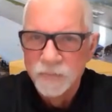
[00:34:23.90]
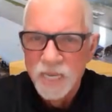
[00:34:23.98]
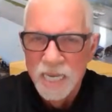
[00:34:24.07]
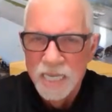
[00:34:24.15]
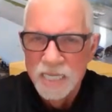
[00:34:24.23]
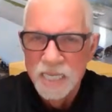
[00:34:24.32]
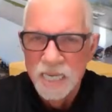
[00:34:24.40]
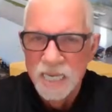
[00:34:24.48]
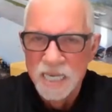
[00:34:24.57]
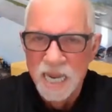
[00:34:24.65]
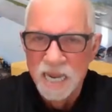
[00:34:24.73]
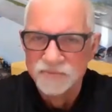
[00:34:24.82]

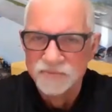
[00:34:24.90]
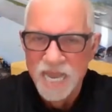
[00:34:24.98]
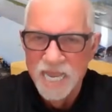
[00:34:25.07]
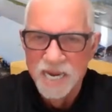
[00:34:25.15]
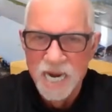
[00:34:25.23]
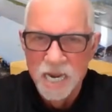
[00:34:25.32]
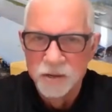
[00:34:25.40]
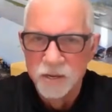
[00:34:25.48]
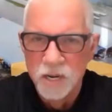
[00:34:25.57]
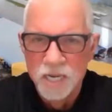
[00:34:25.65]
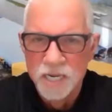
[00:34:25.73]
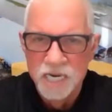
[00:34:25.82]
And I fly around a
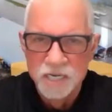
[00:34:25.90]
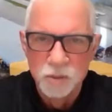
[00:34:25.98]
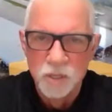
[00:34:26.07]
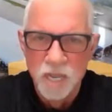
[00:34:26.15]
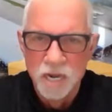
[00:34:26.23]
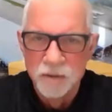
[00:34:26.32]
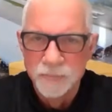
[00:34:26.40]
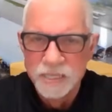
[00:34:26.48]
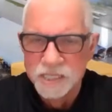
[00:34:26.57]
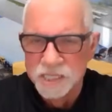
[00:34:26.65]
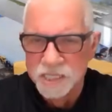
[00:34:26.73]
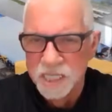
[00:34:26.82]
lot. I do a lot of
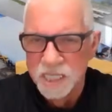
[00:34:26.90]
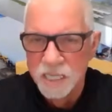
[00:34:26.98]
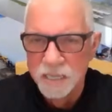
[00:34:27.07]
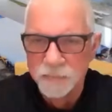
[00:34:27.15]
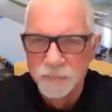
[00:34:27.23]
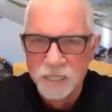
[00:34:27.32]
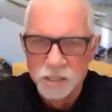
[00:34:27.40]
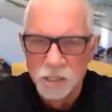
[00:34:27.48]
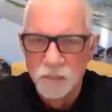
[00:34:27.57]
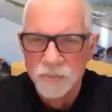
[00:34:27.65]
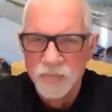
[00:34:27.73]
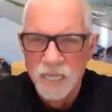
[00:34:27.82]
business here in British
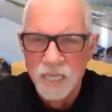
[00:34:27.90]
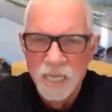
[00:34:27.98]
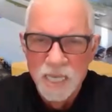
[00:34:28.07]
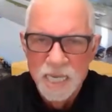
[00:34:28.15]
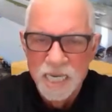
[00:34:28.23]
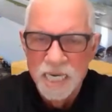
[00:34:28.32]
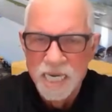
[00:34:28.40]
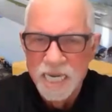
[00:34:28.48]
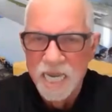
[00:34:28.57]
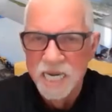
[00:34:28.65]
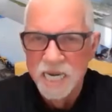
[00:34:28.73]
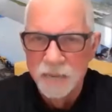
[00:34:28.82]
Columbia and in
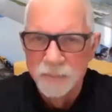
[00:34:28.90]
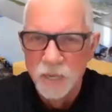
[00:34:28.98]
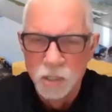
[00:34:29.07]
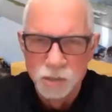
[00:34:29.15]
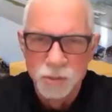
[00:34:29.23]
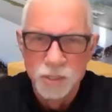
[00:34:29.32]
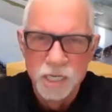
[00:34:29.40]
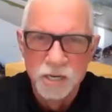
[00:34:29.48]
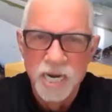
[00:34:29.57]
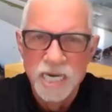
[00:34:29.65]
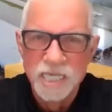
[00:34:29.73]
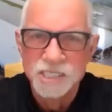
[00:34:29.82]
Canada, but also in the
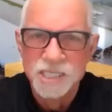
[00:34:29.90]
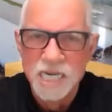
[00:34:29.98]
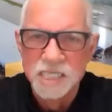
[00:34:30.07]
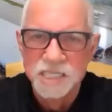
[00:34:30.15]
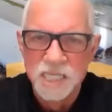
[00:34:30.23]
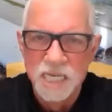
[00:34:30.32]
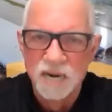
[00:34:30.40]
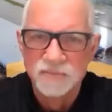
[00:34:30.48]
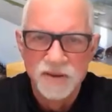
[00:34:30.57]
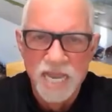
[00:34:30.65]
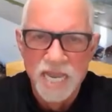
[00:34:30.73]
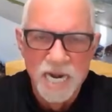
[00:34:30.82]
United States. And I
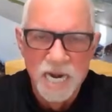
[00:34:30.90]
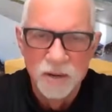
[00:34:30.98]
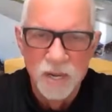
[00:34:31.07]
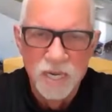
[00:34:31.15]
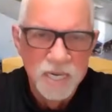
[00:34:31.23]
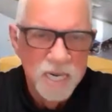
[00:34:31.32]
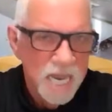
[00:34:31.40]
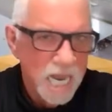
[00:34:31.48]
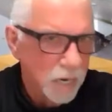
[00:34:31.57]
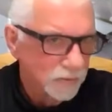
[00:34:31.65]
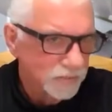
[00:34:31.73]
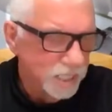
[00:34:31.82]
fly around a lot. I
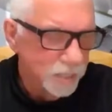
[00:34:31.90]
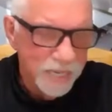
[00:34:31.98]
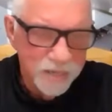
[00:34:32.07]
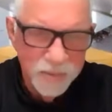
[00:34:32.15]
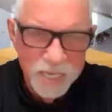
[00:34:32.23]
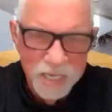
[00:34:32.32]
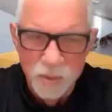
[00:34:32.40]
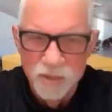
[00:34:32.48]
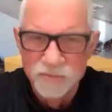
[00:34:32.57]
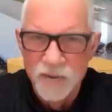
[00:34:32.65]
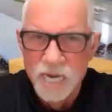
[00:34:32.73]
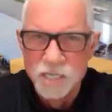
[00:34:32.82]
always sit by the window
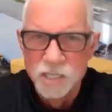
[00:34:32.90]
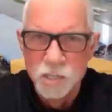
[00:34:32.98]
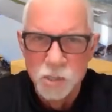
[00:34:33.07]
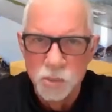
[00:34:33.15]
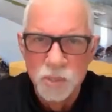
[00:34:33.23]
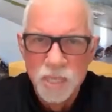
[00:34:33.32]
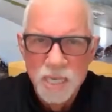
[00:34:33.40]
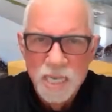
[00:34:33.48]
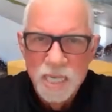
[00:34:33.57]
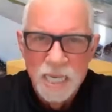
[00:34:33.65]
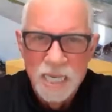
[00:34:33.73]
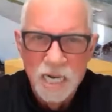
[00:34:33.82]
if I do.
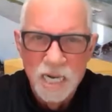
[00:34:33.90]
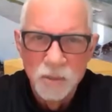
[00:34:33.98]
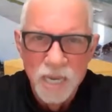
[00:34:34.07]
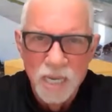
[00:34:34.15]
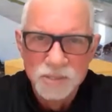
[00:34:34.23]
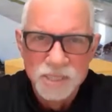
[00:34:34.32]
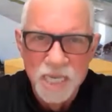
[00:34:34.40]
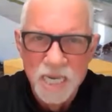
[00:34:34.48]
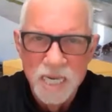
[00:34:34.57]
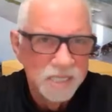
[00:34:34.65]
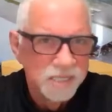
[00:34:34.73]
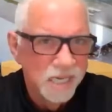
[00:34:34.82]
And I look outside
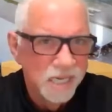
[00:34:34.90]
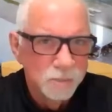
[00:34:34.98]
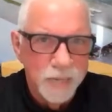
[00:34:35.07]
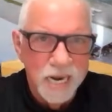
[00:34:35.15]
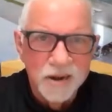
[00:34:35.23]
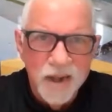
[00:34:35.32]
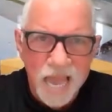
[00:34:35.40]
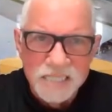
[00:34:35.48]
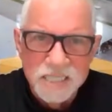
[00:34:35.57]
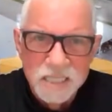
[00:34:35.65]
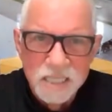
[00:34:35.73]
and I say, it's paradise.